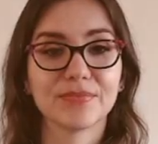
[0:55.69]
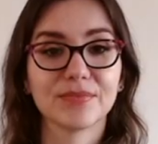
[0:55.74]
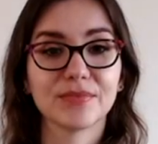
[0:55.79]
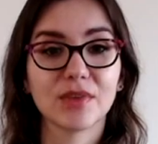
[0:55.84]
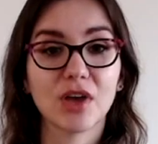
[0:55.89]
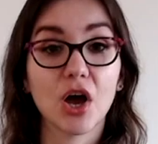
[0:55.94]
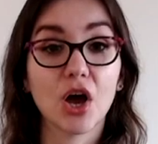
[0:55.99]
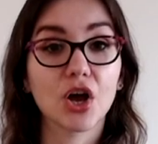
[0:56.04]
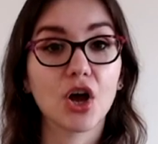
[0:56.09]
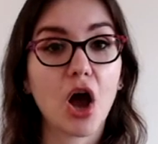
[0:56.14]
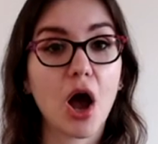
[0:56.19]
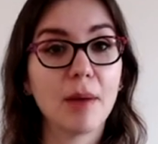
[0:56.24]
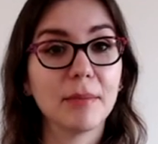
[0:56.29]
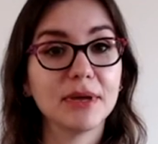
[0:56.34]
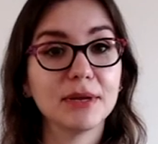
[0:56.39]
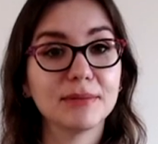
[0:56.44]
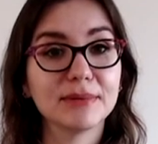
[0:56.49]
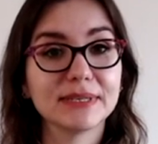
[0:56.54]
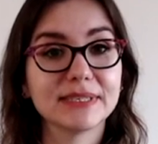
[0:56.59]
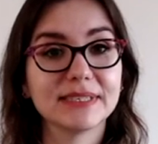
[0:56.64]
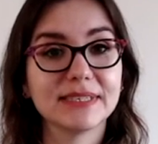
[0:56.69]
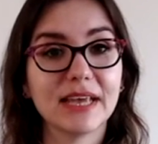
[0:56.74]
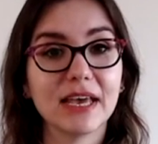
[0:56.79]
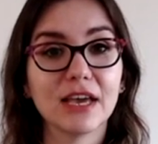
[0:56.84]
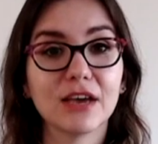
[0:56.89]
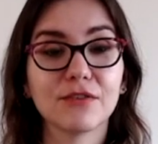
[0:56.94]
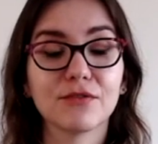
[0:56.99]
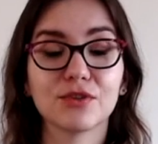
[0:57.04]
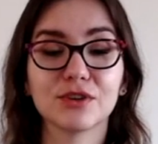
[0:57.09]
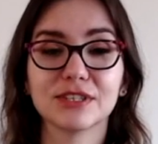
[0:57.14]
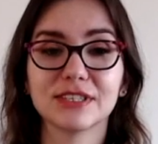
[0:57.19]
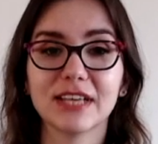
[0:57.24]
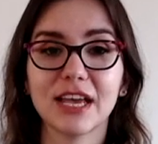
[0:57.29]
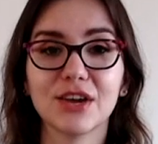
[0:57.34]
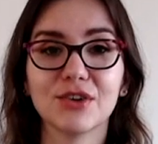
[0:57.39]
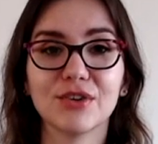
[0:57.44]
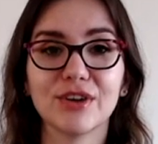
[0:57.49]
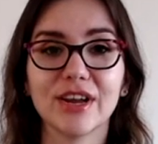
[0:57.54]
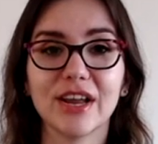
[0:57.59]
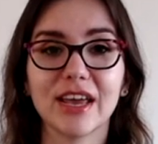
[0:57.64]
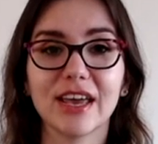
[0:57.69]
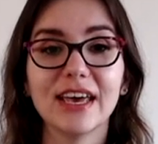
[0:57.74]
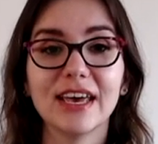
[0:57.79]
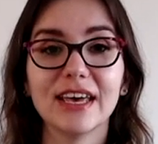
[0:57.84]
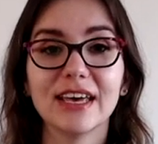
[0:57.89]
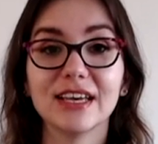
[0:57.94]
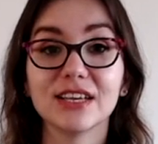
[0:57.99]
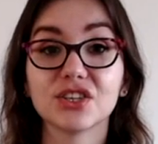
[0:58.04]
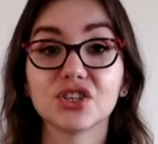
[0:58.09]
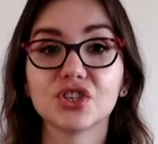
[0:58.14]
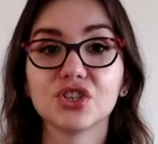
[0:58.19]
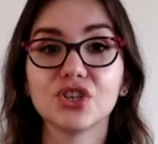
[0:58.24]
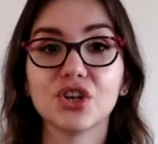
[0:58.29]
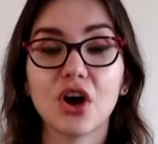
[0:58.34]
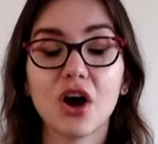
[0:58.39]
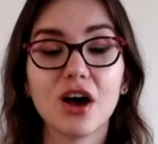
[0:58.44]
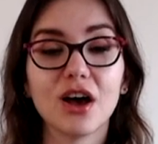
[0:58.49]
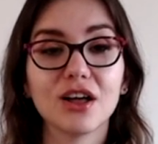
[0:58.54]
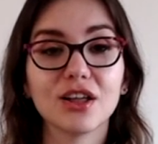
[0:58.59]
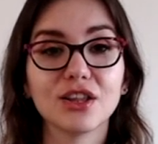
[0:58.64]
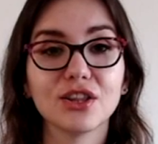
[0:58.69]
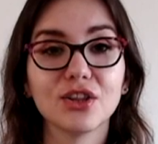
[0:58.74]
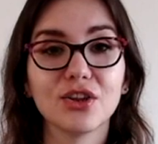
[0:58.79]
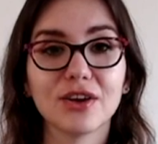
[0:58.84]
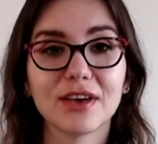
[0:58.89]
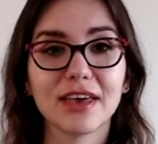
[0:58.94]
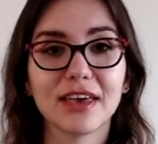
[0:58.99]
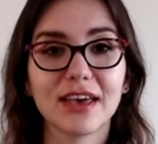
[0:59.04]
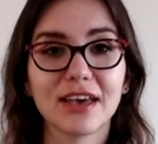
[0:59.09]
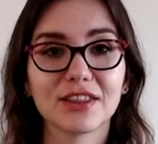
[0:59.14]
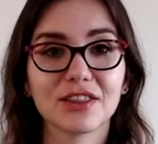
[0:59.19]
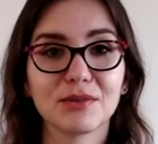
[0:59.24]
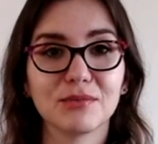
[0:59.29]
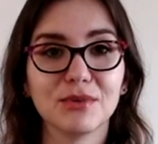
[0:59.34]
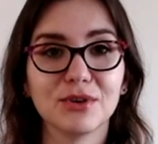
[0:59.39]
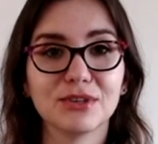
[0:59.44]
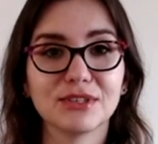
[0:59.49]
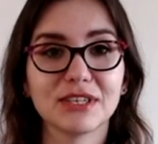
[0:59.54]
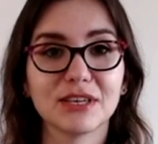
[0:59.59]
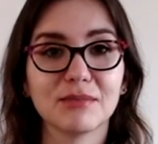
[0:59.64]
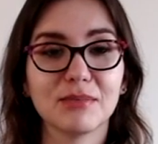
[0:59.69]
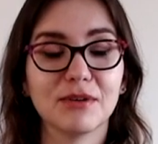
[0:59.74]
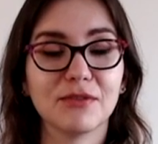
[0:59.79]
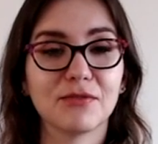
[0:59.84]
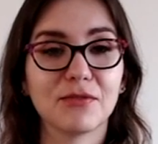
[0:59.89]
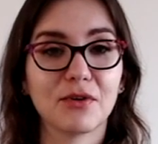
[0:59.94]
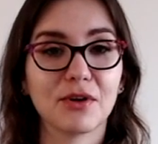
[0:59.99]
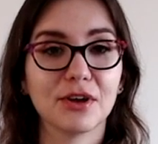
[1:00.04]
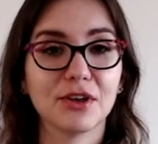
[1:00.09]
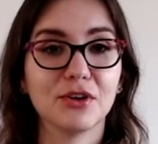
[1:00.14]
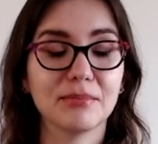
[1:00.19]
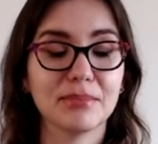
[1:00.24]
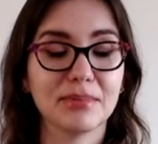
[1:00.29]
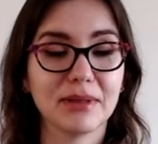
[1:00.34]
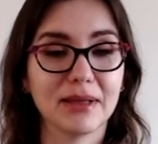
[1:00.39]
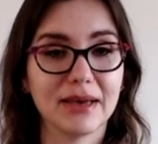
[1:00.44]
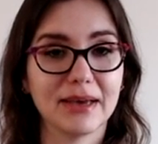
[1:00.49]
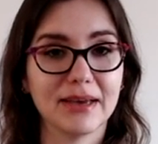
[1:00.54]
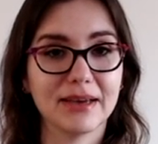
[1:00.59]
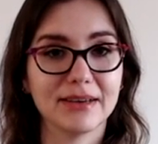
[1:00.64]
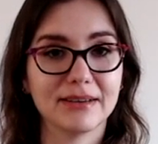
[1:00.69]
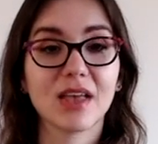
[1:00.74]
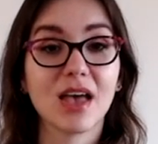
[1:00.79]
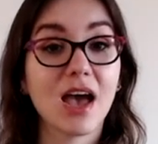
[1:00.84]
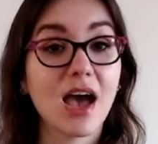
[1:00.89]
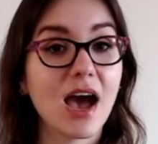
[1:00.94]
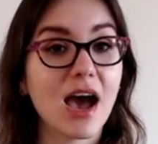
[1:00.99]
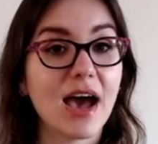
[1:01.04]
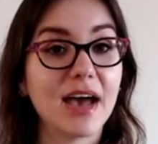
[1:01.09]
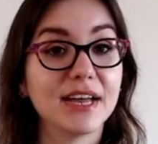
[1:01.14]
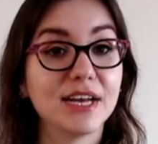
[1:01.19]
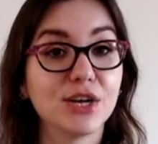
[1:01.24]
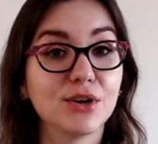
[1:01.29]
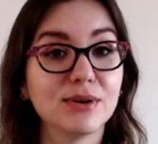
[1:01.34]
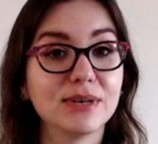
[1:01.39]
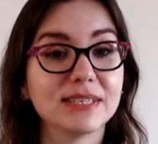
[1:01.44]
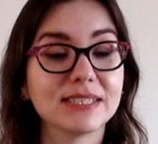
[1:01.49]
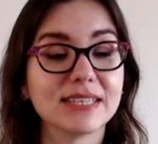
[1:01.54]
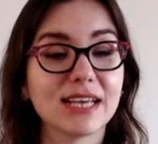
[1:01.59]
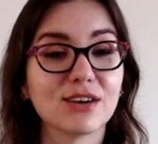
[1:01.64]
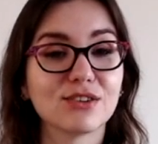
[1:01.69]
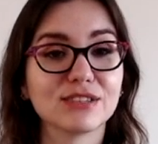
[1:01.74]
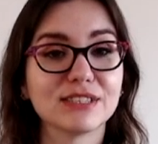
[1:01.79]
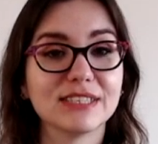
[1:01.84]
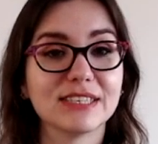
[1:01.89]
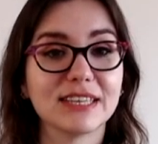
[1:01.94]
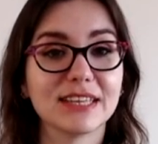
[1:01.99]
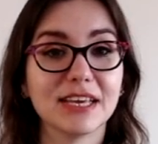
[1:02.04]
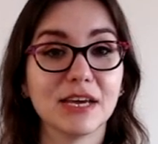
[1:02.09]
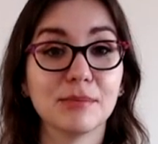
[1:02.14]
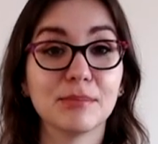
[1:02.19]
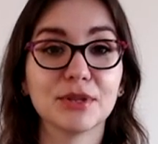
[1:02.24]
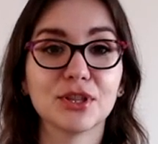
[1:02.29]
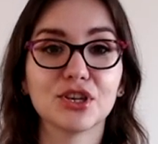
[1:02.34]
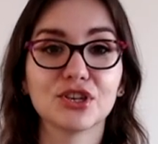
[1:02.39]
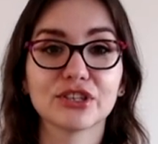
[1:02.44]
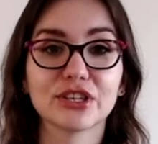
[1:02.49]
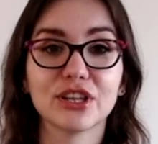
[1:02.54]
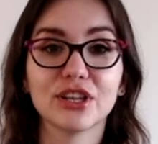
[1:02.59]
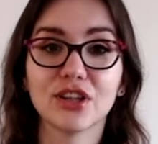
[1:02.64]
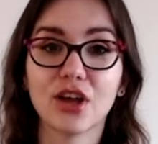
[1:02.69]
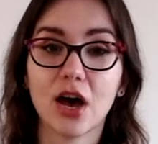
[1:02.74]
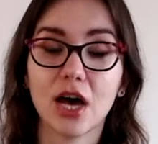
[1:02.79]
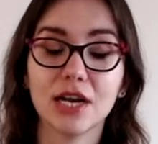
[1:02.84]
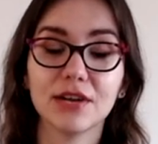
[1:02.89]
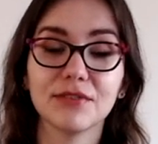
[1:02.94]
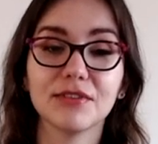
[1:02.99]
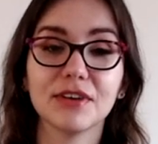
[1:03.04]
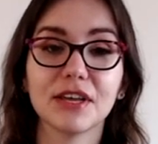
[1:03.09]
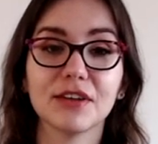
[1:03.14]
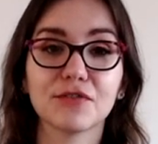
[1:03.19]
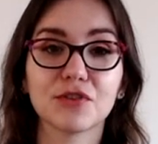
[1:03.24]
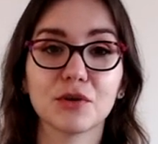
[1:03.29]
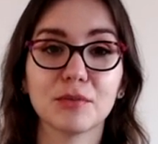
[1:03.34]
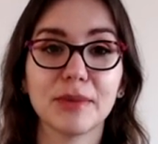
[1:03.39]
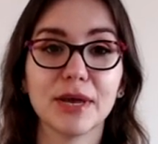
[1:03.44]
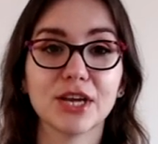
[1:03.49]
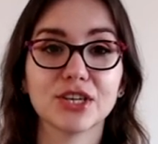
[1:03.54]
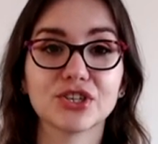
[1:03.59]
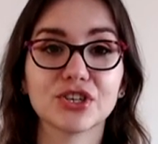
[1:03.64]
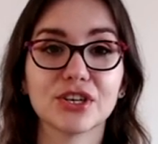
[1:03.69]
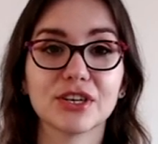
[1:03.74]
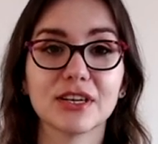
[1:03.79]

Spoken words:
A common mistake for sight reading is not looking at the music before you play it. I know it sounds silly, but there's a lot of information,